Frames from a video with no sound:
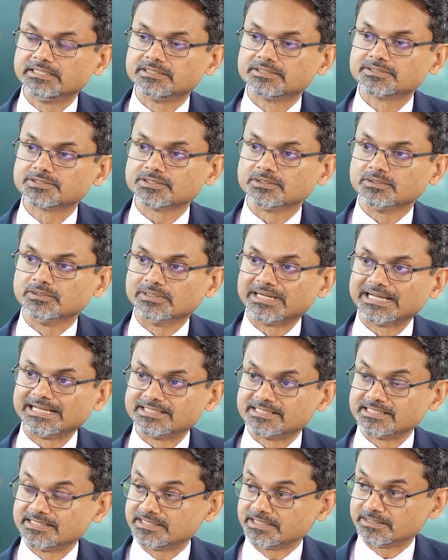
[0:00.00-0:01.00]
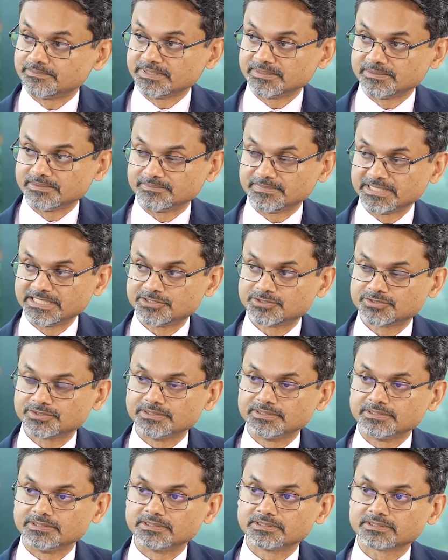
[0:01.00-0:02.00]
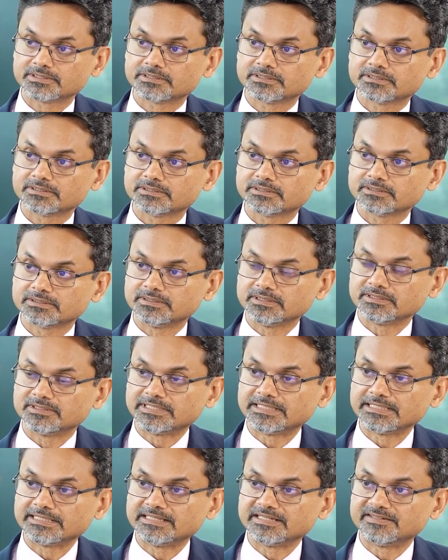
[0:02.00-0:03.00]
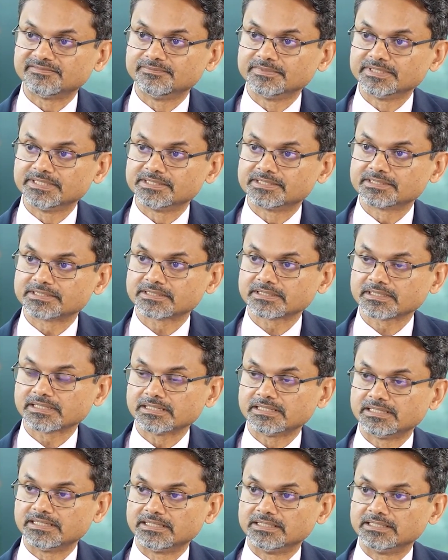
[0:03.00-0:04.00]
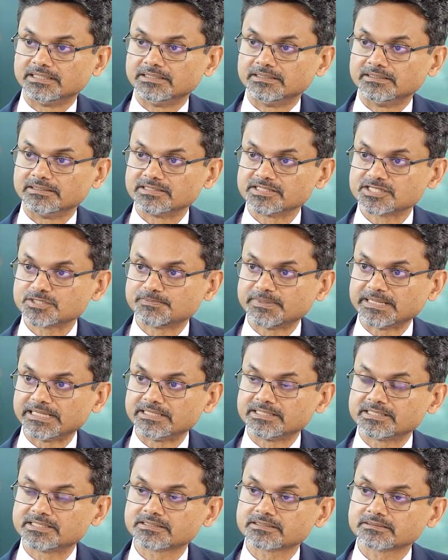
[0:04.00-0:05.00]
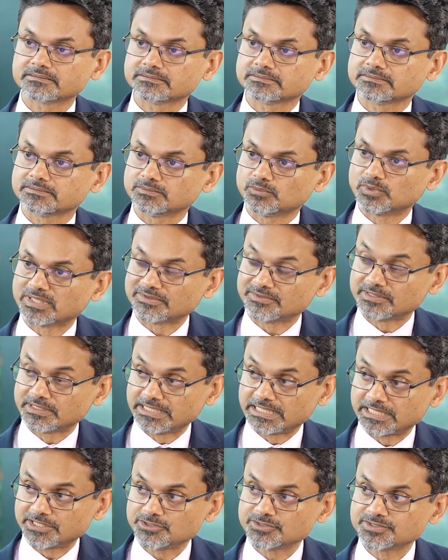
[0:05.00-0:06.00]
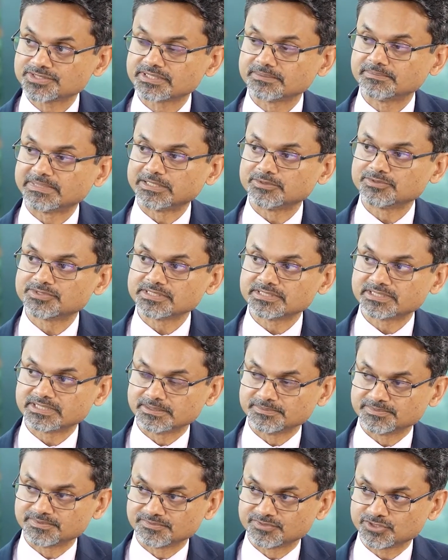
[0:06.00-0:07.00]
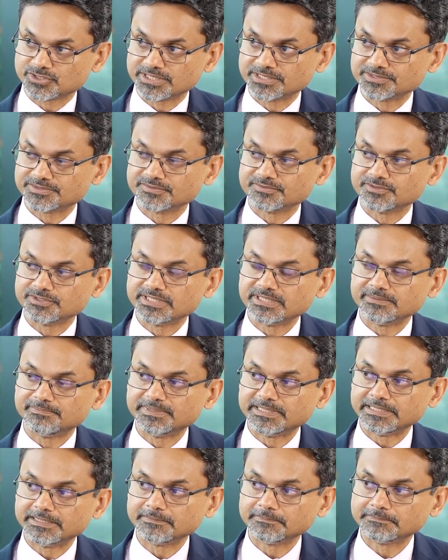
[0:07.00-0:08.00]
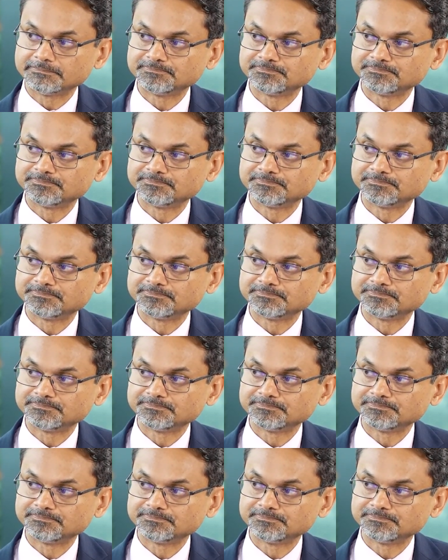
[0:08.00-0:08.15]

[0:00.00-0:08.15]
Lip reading: So as Ndiame mentioned, the Thai government spent one of the largest amounts in terms of shares of GDP